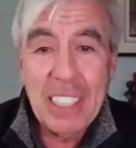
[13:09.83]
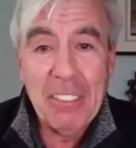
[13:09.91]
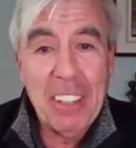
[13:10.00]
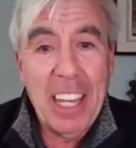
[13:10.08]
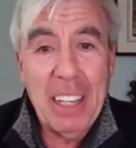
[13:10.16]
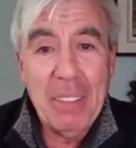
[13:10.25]
of
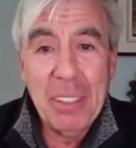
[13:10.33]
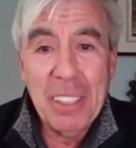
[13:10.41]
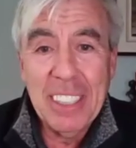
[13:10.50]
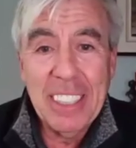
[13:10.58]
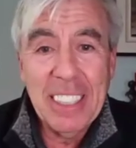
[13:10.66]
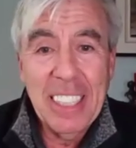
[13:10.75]

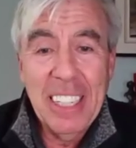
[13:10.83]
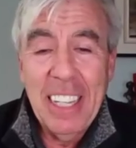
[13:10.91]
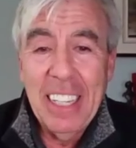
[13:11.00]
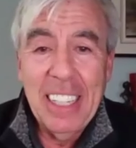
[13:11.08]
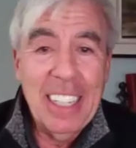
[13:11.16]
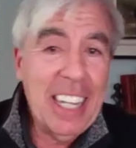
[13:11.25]
labels.
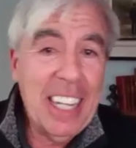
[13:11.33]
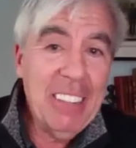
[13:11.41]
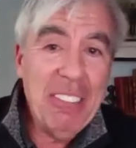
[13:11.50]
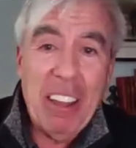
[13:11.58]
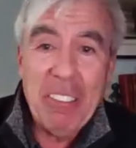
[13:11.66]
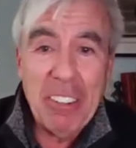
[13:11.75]
Lately,
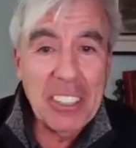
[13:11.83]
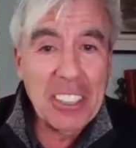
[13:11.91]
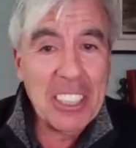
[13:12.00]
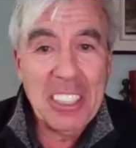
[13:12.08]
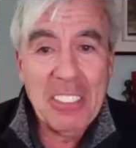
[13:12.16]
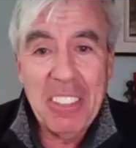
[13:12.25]
we have all
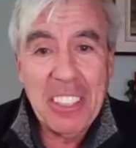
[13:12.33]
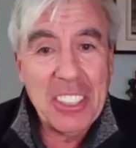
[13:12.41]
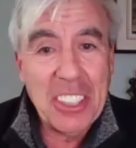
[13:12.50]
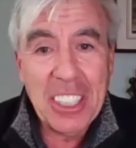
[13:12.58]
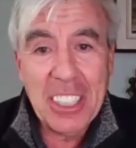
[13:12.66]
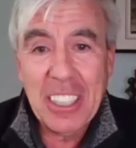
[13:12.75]
sorts of
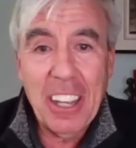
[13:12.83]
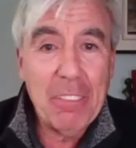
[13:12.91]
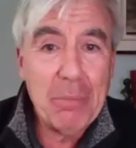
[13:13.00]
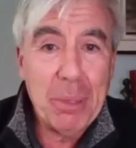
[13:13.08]
interesting stuff.